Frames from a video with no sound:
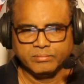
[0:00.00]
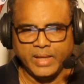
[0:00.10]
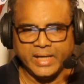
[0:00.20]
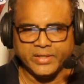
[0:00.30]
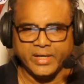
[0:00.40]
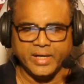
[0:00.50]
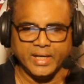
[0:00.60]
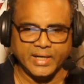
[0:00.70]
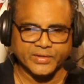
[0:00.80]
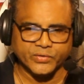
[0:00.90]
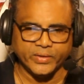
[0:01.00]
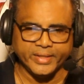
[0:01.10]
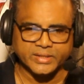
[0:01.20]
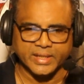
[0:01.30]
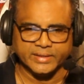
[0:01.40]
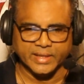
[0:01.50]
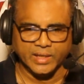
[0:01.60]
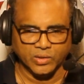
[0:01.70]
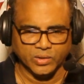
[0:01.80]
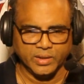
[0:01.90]
battery and electronics and the
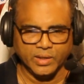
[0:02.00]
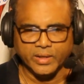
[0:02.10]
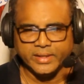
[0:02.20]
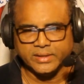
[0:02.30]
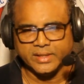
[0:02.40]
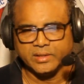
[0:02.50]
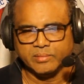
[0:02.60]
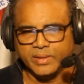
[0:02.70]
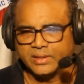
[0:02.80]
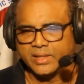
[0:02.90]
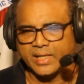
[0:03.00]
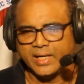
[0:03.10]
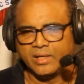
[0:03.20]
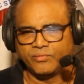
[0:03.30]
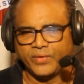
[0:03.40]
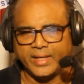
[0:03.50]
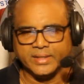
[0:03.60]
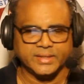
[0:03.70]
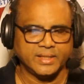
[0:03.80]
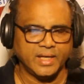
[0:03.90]
load. Load is nothing but the kind of
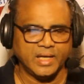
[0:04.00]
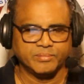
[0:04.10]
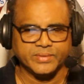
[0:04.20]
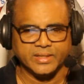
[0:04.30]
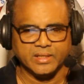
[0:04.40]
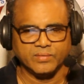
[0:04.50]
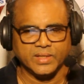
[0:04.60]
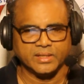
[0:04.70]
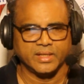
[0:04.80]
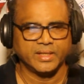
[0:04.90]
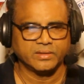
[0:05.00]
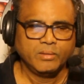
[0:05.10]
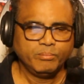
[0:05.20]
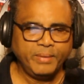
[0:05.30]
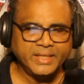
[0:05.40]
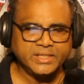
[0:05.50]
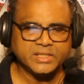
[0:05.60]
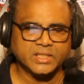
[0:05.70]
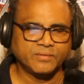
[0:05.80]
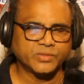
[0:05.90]
fans and lamps and all whatnot.
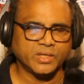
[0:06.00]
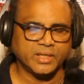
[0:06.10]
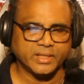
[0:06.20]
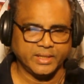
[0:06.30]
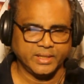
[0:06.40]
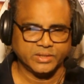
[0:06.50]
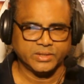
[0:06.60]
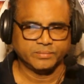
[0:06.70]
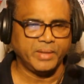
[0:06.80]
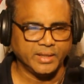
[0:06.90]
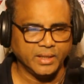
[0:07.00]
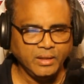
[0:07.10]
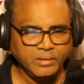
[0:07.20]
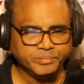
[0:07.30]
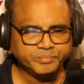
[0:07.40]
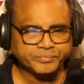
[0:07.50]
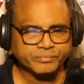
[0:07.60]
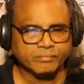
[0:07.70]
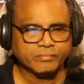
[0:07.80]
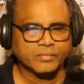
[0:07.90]
Basics of solar energy. Panel
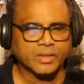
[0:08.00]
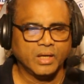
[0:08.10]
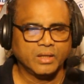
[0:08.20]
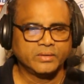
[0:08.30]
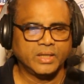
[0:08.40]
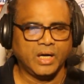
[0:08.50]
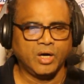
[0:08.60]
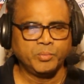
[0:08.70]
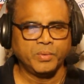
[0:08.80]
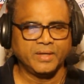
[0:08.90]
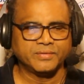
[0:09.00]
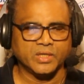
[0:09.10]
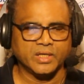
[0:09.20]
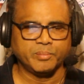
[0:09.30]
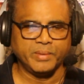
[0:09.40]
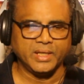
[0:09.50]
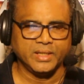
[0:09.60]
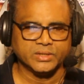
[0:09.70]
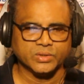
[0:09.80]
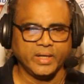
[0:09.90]
the output of solar
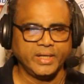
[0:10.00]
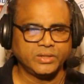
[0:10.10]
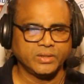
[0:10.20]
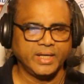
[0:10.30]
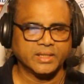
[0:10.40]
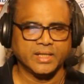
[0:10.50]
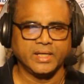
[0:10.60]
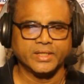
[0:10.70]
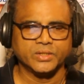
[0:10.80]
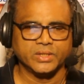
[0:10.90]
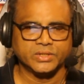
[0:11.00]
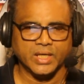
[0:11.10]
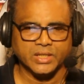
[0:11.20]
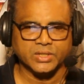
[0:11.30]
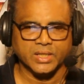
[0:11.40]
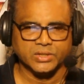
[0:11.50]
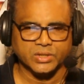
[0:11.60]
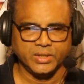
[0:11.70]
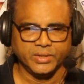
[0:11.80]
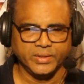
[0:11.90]
panel is going to get connected to the charge
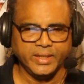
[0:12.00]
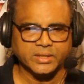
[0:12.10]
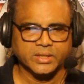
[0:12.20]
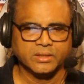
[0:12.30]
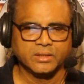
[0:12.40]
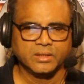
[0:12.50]
control unit